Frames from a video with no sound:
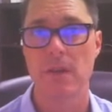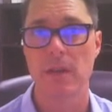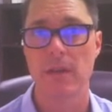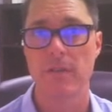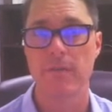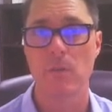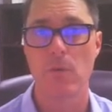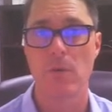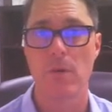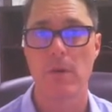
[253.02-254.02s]

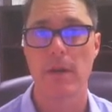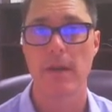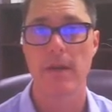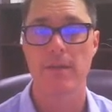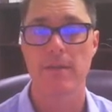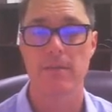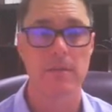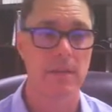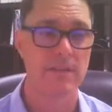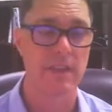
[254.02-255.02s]
for,
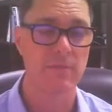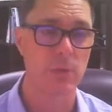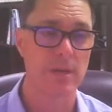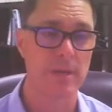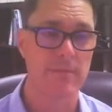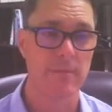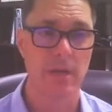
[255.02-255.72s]
they're putting